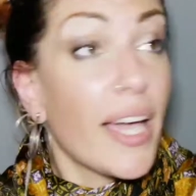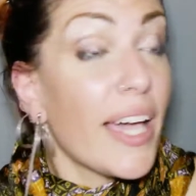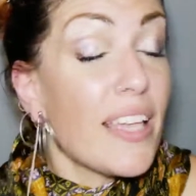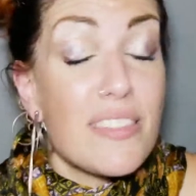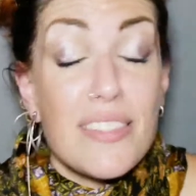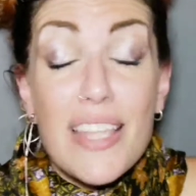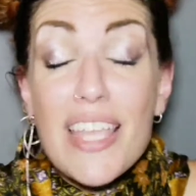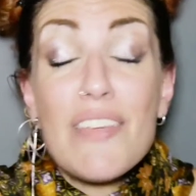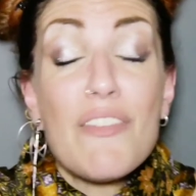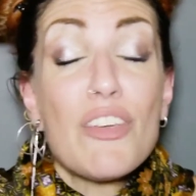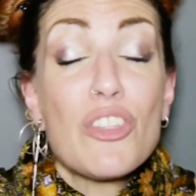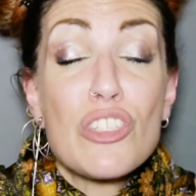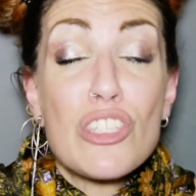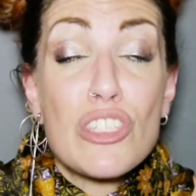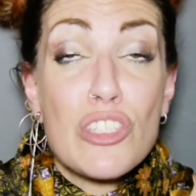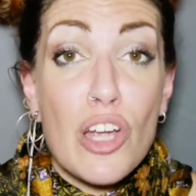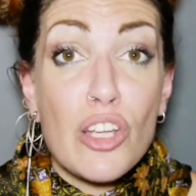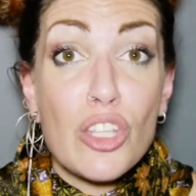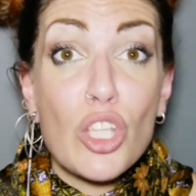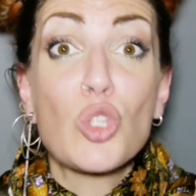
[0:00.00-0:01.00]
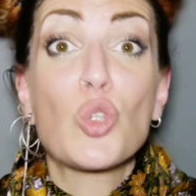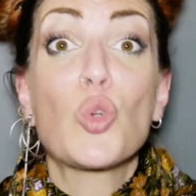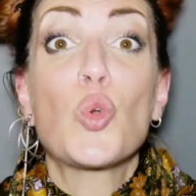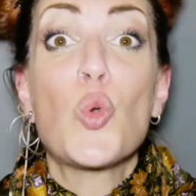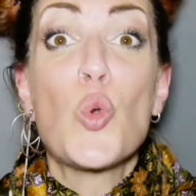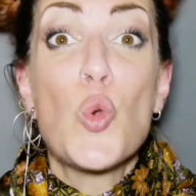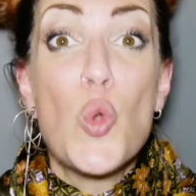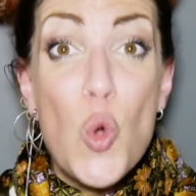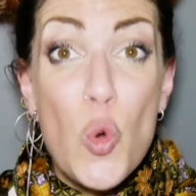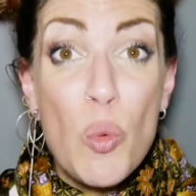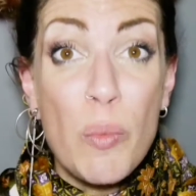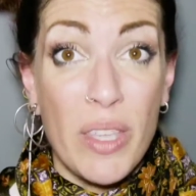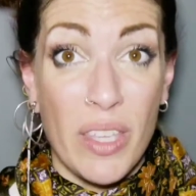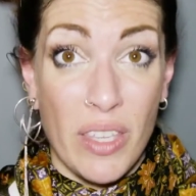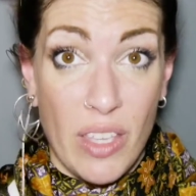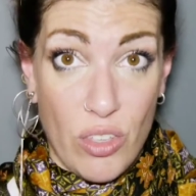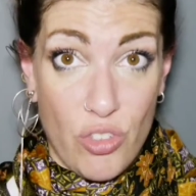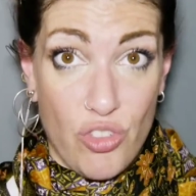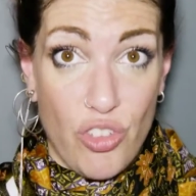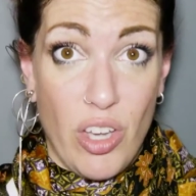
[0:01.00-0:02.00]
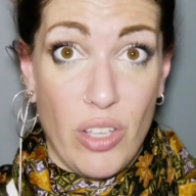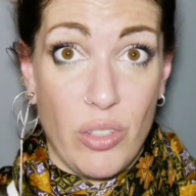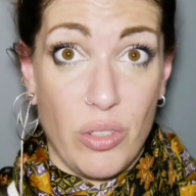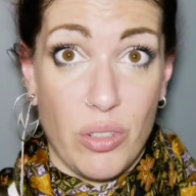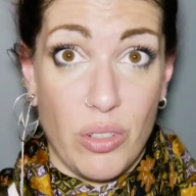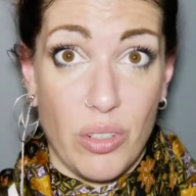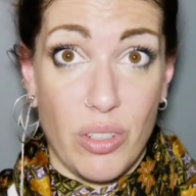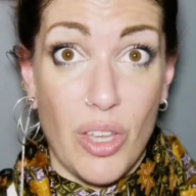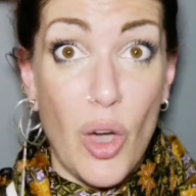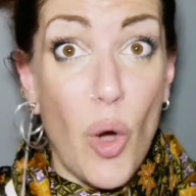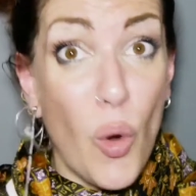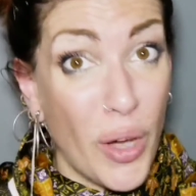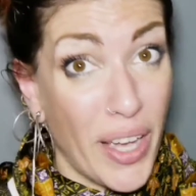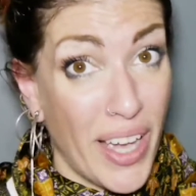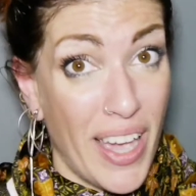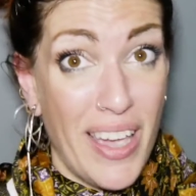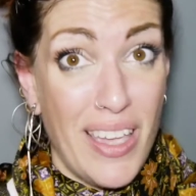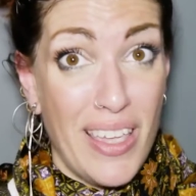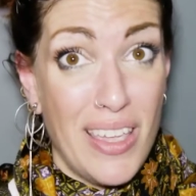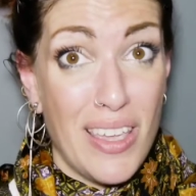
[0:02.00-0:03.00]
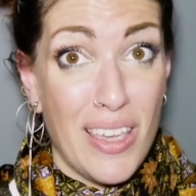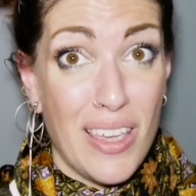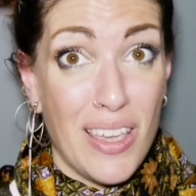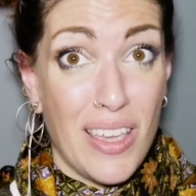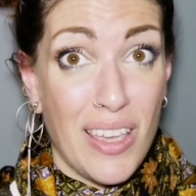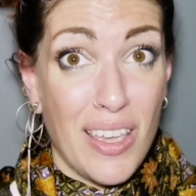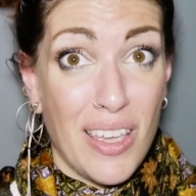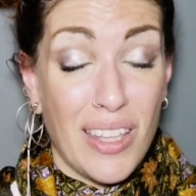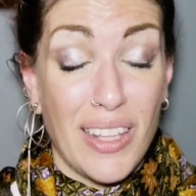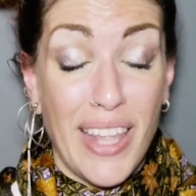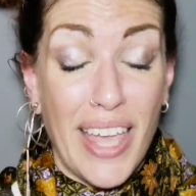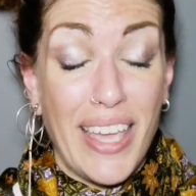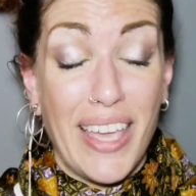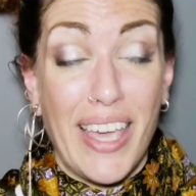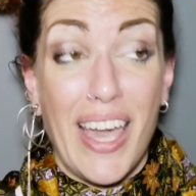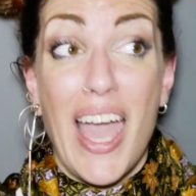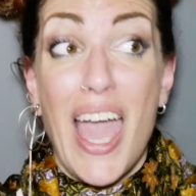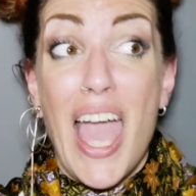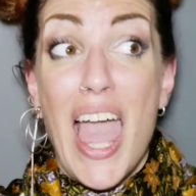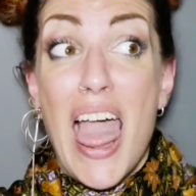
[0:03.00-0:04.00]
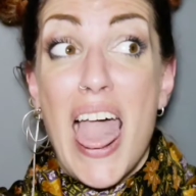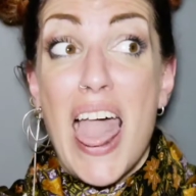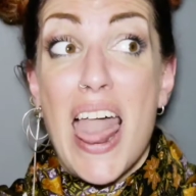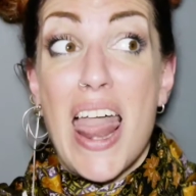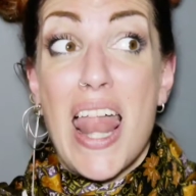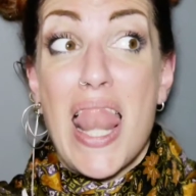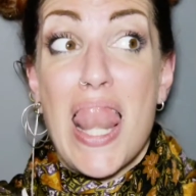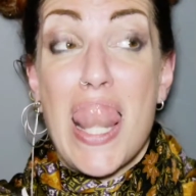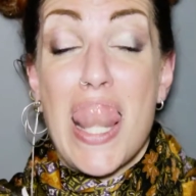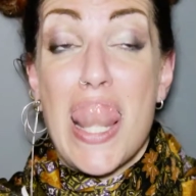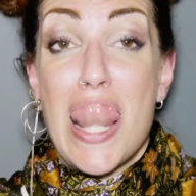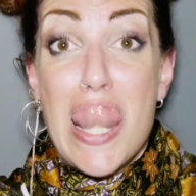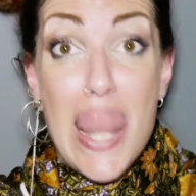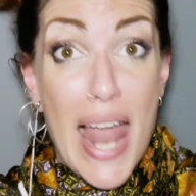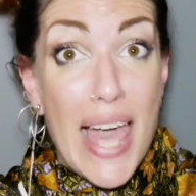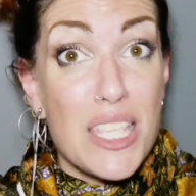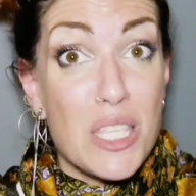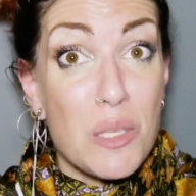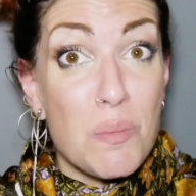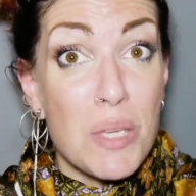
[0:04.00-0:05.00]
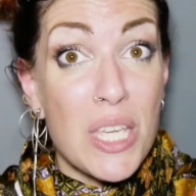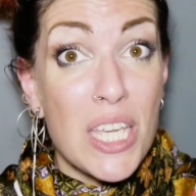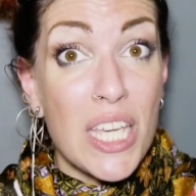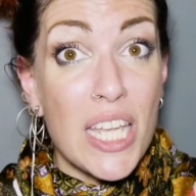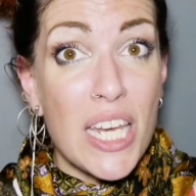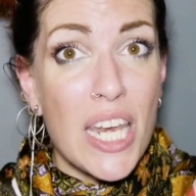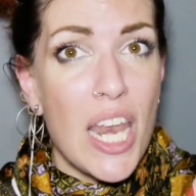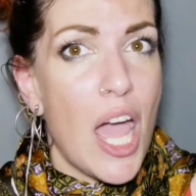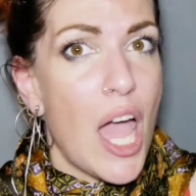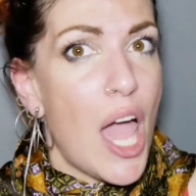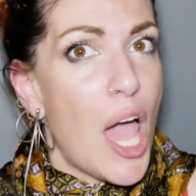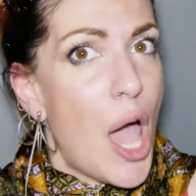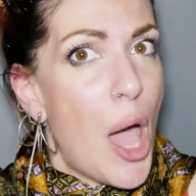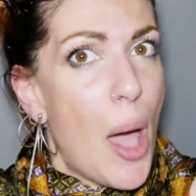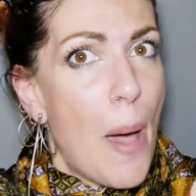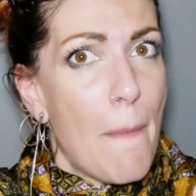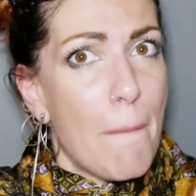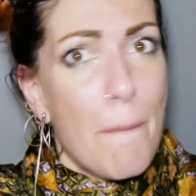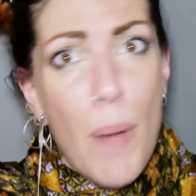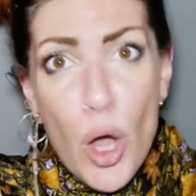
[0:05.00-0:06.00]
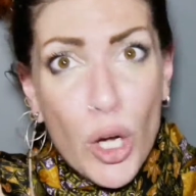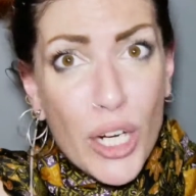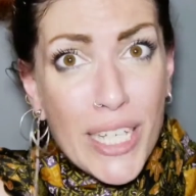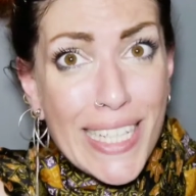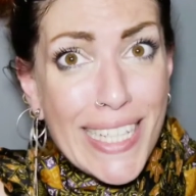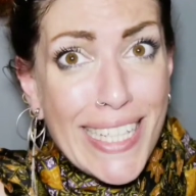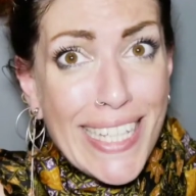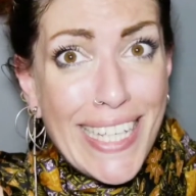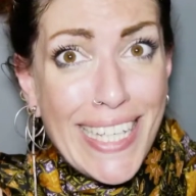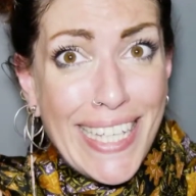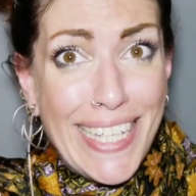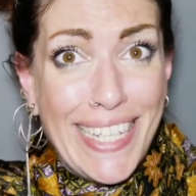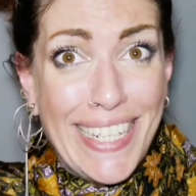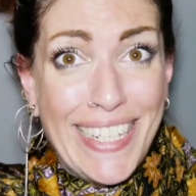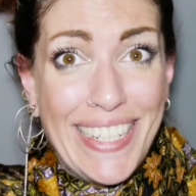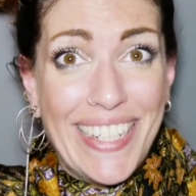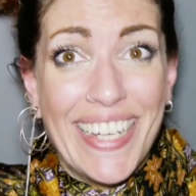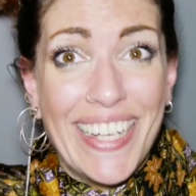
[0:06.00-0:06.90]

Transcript: Guys, they even started grooming each other, okay? Like, less mean, more clean.